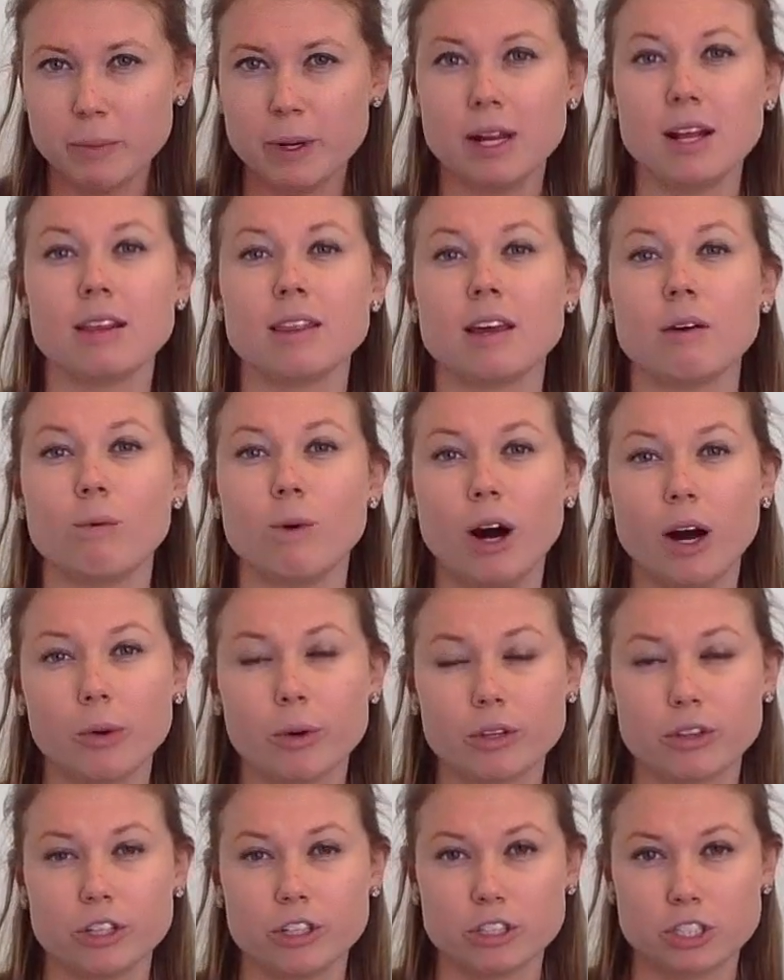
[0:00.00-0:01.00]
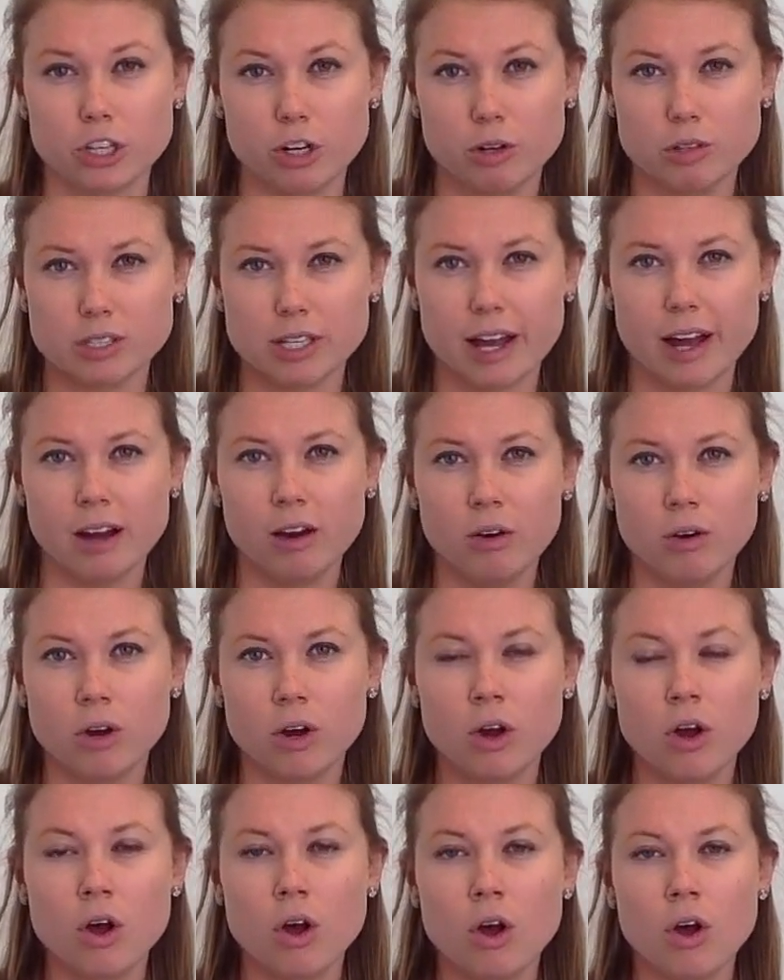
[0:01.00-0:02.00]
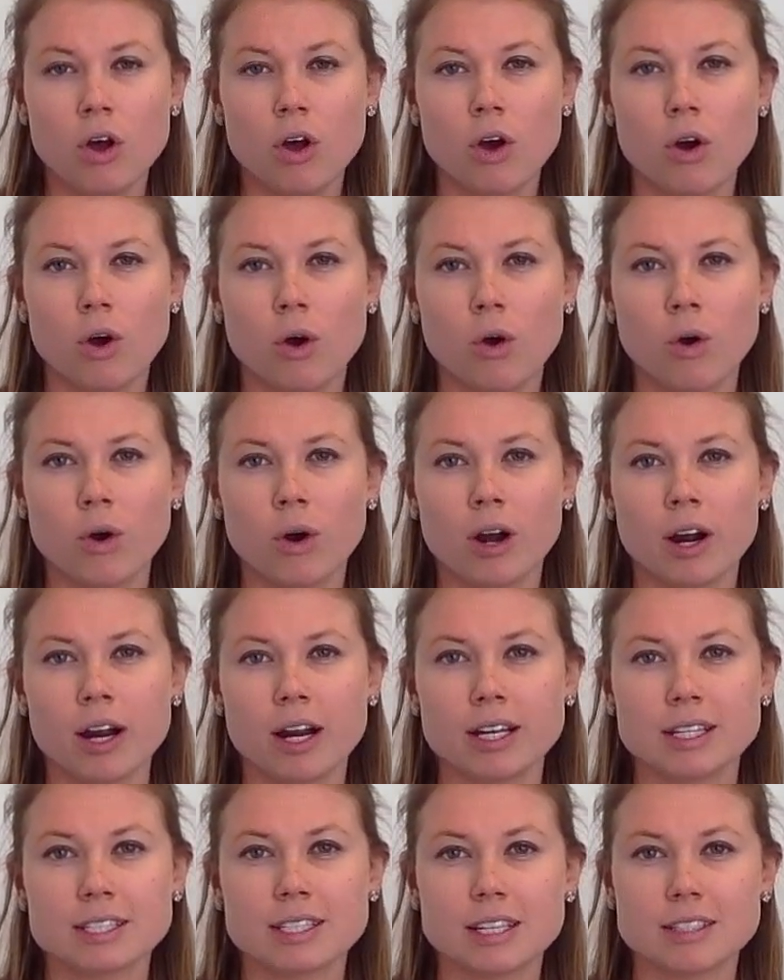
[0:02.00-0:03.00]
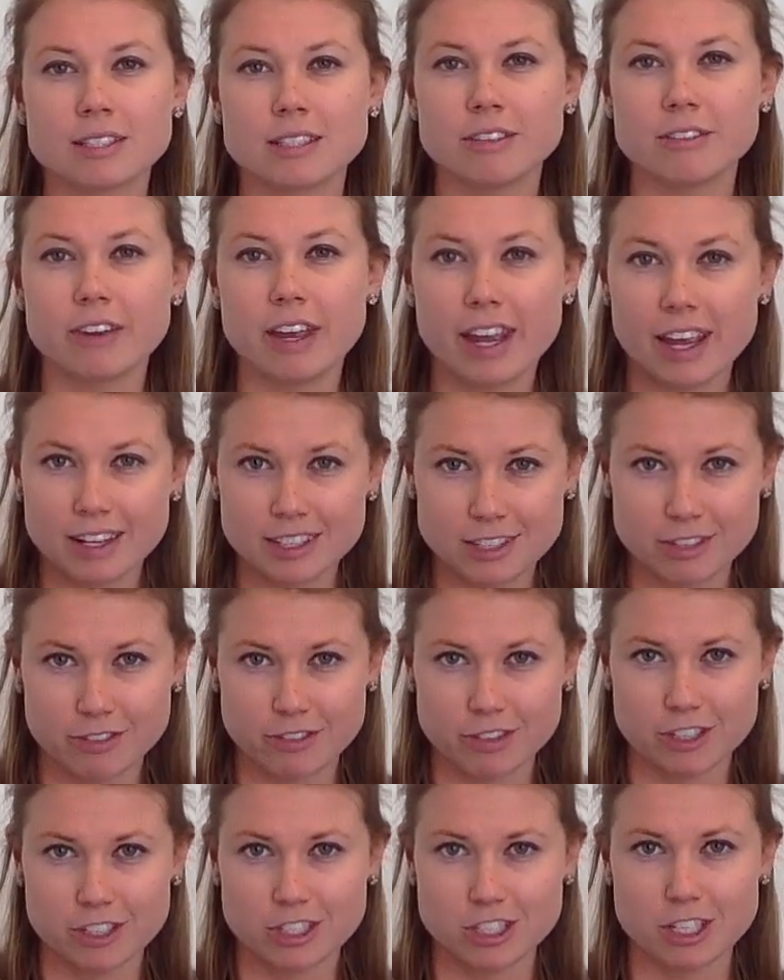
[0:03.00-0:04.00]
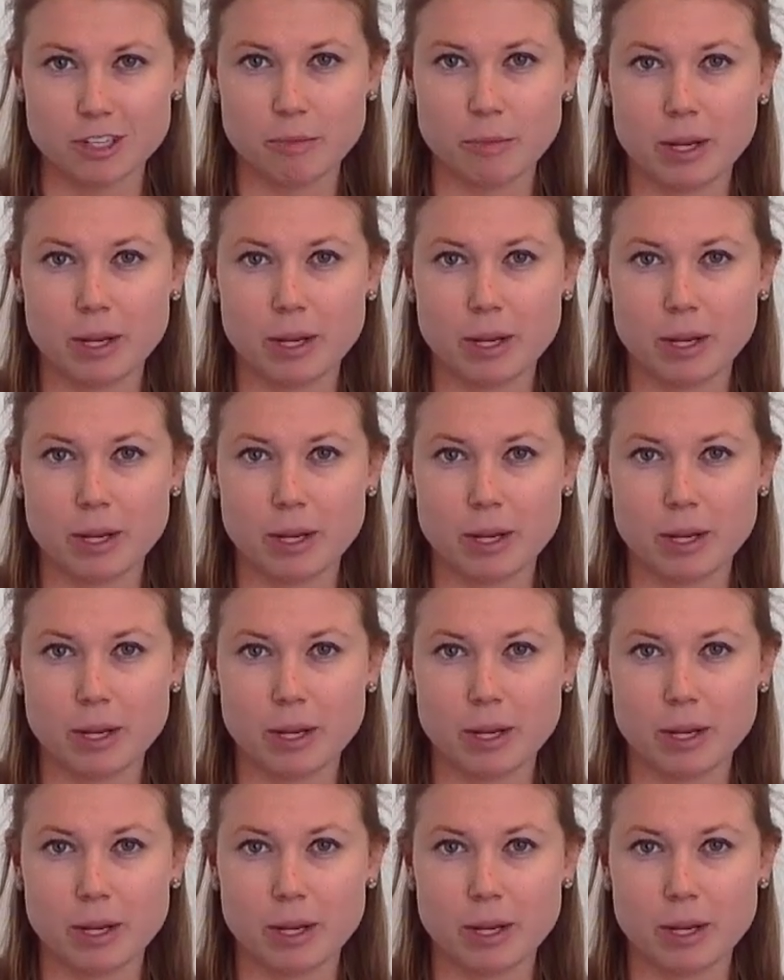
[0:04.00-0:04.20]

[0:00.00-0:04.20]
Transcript: meaning they walk with their toes out, or excessive anteversion,